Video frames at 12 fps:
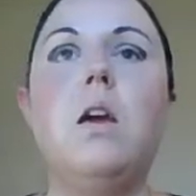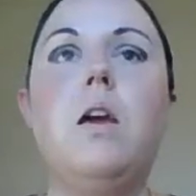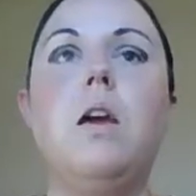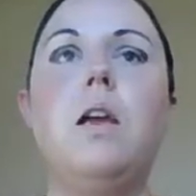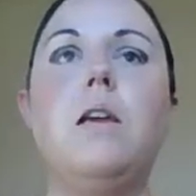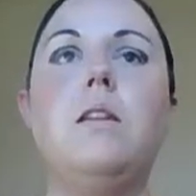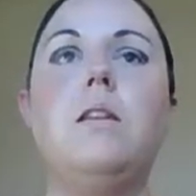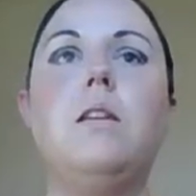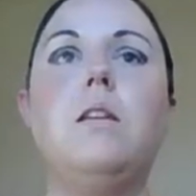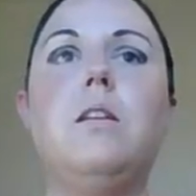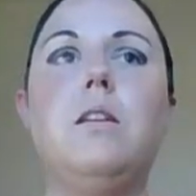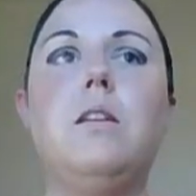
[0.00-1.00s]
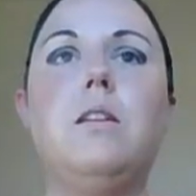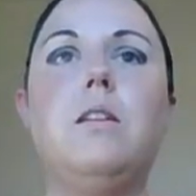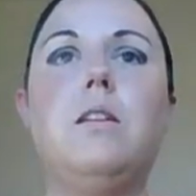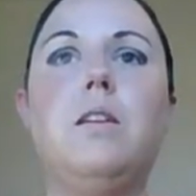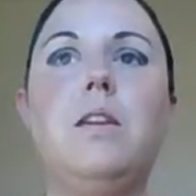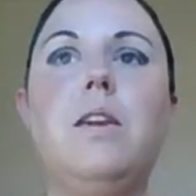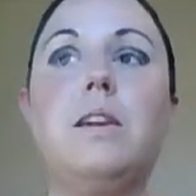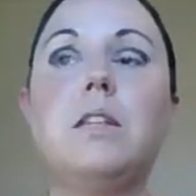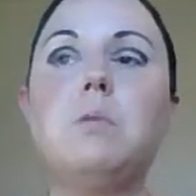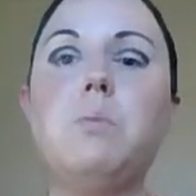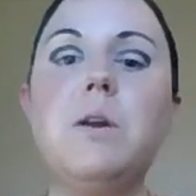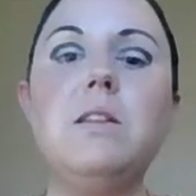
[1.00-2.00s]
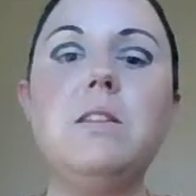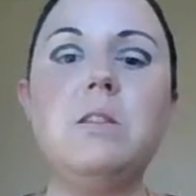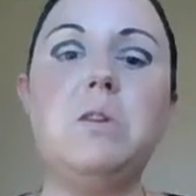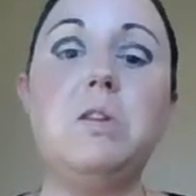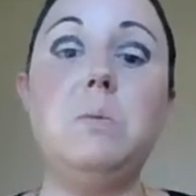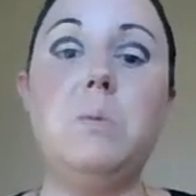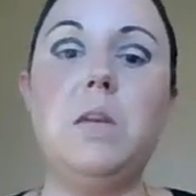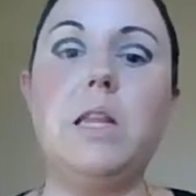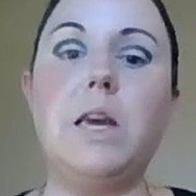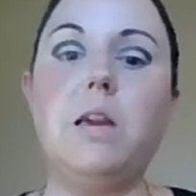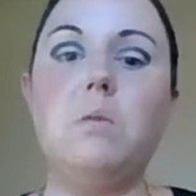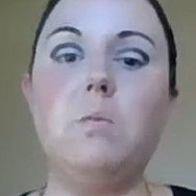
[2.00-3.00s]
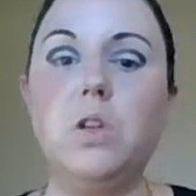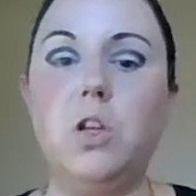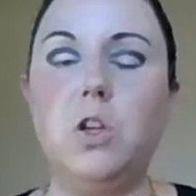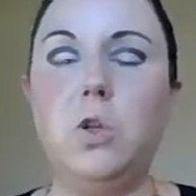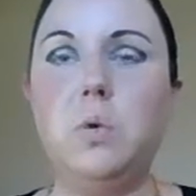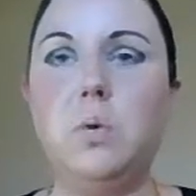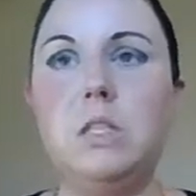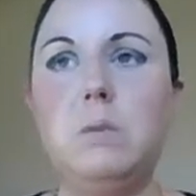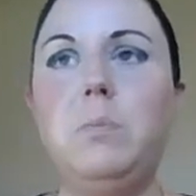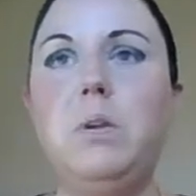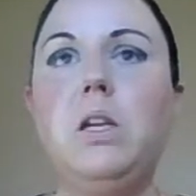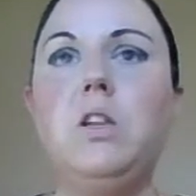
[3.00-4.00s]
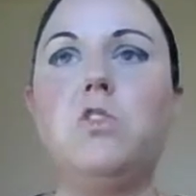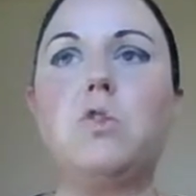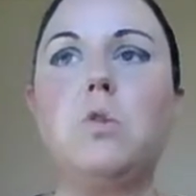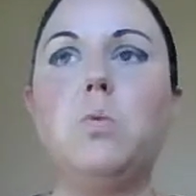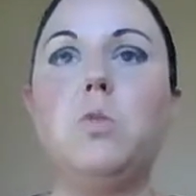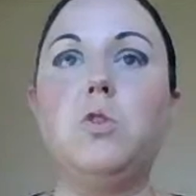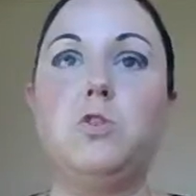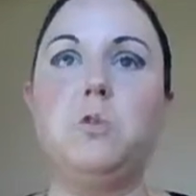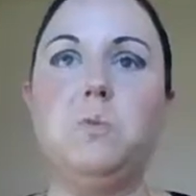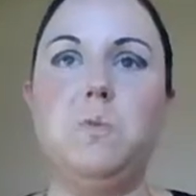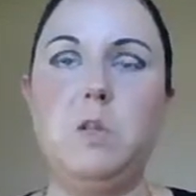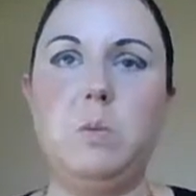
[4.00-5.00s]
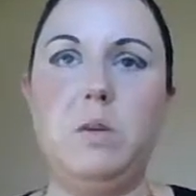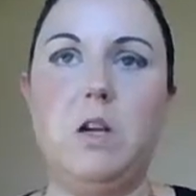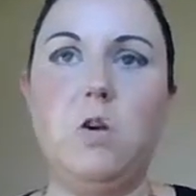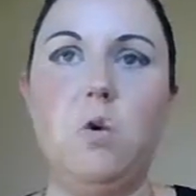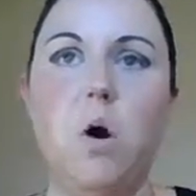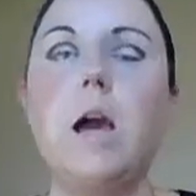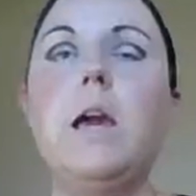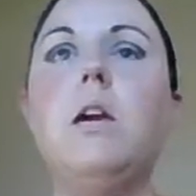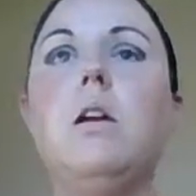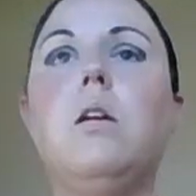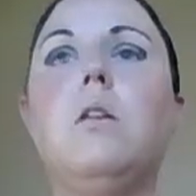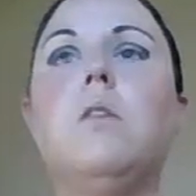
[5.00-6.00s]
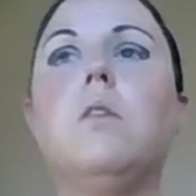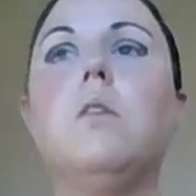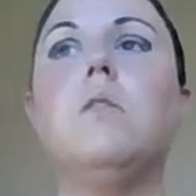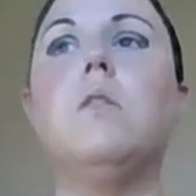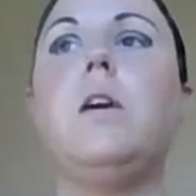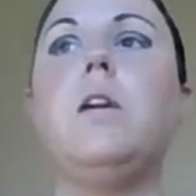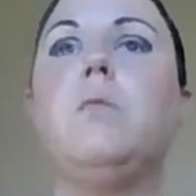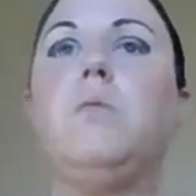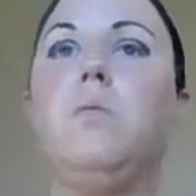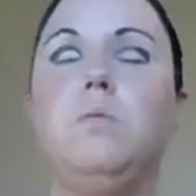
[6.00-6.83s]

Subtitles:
and he explained something to me, like when you do a speech, or you're supposed to be quiet, or like,